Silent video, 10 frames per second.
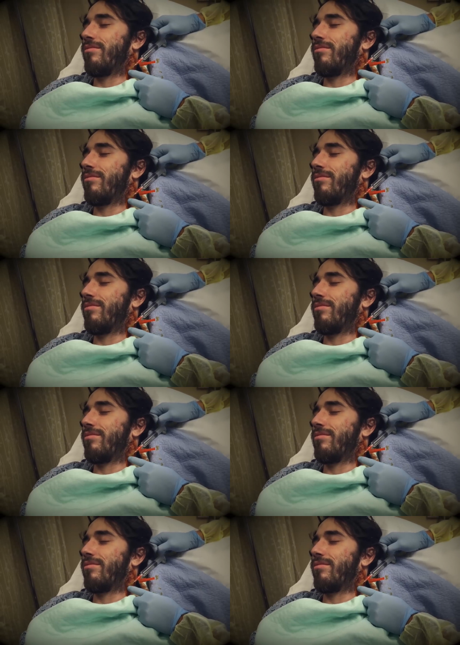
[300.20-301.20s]

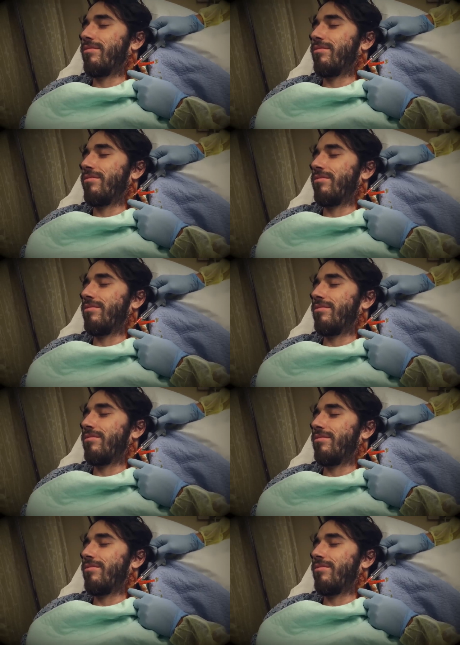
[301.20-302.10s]
(no one is talking)